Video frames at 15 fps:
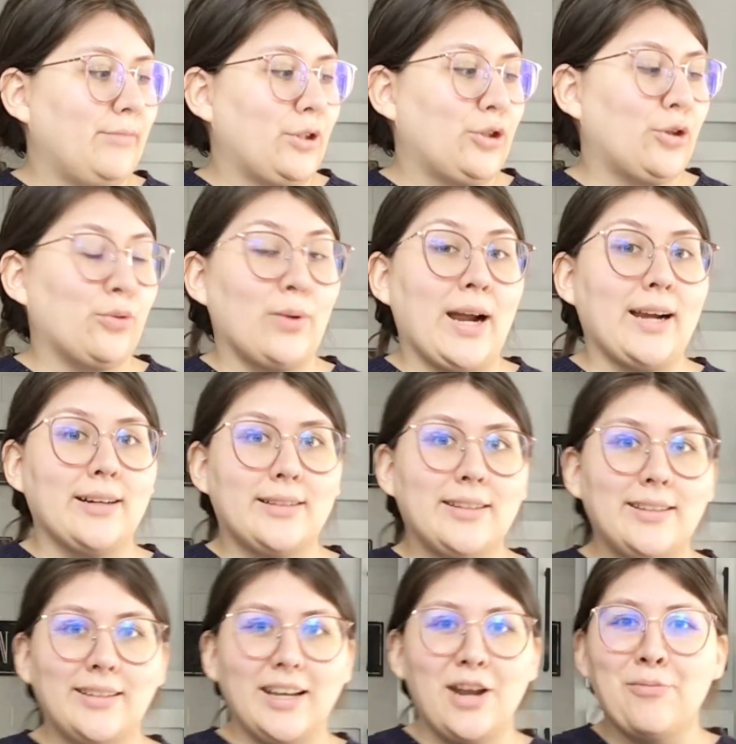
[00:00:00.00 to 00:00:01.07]
correct
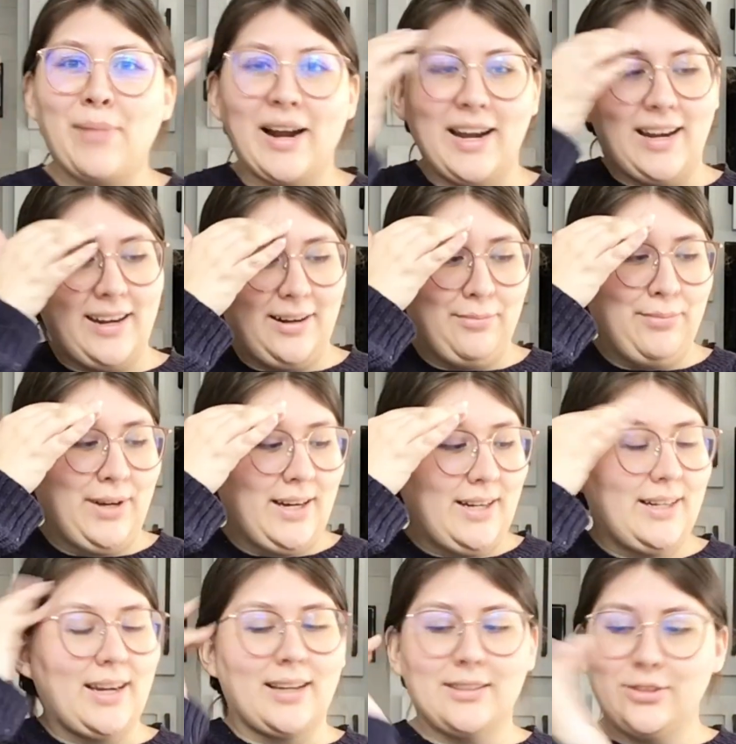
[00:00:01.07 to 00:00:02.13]
in my head. But
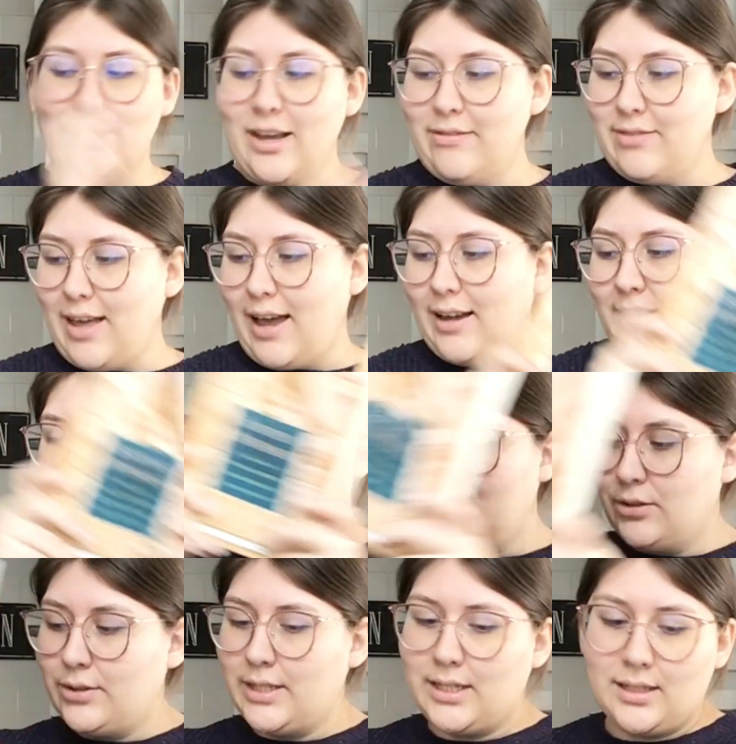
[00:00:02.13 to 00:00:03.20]
yeah, so I have that. That's
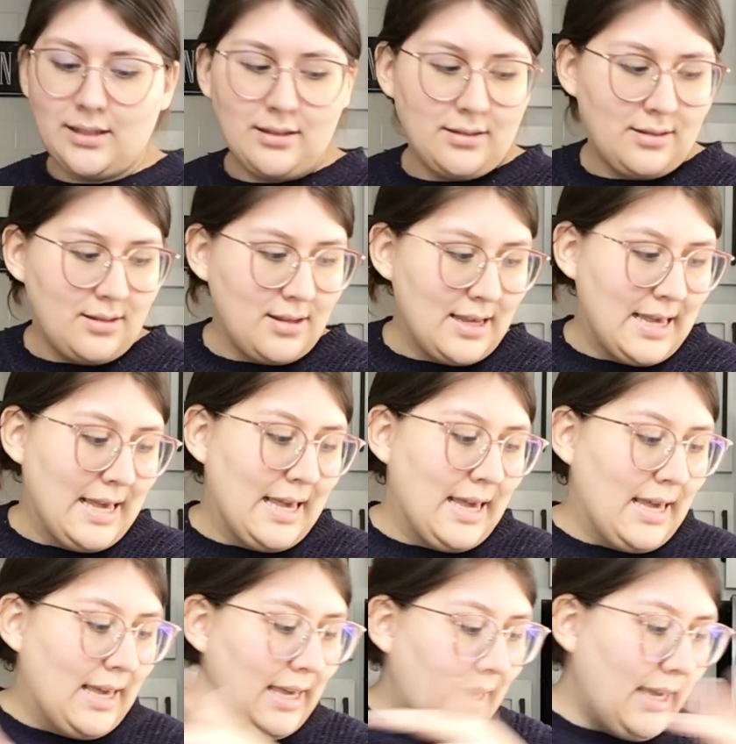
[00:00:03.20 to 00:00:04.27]
going
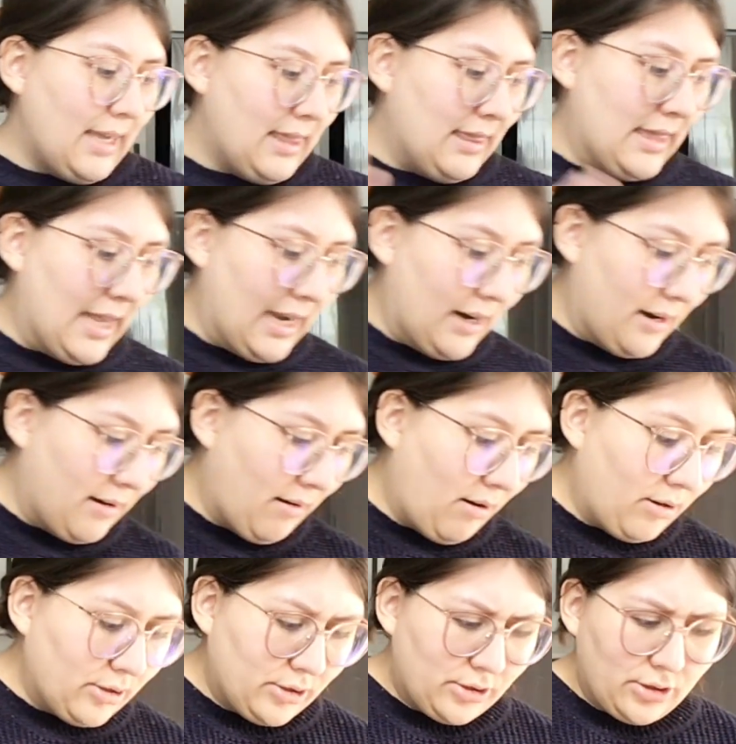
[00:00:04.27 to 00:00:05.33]
in there.
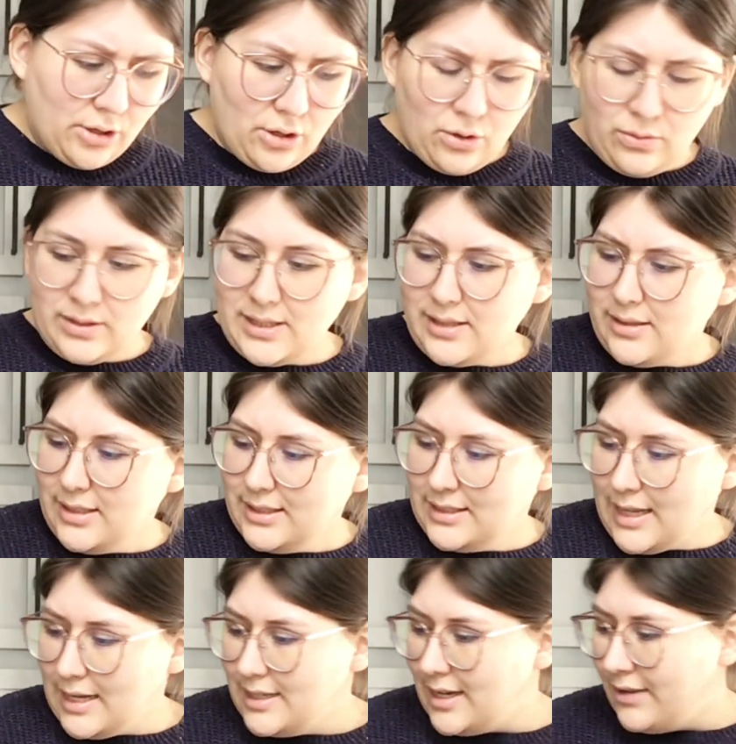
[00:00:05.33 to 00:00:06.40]
Also, did I already
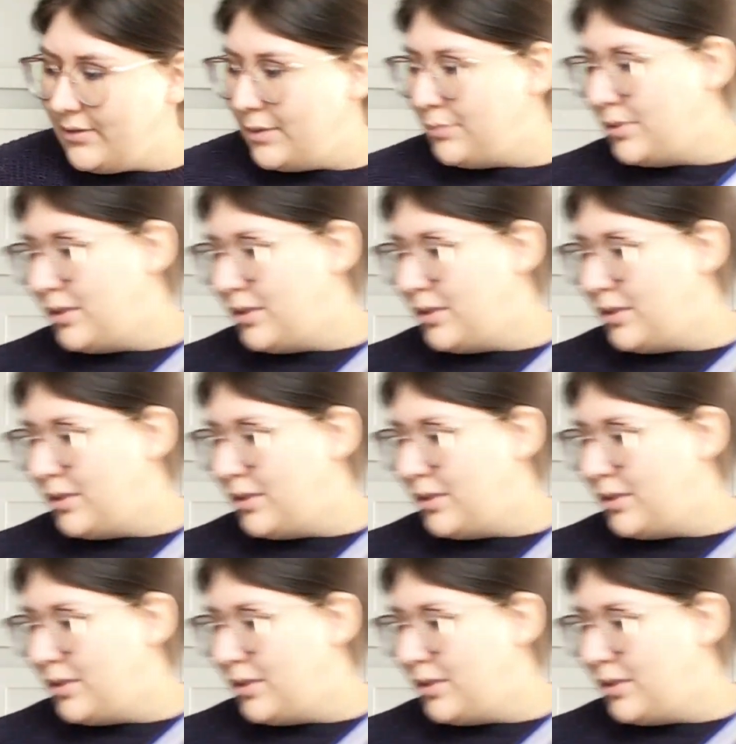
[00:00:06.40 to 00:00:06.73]
say David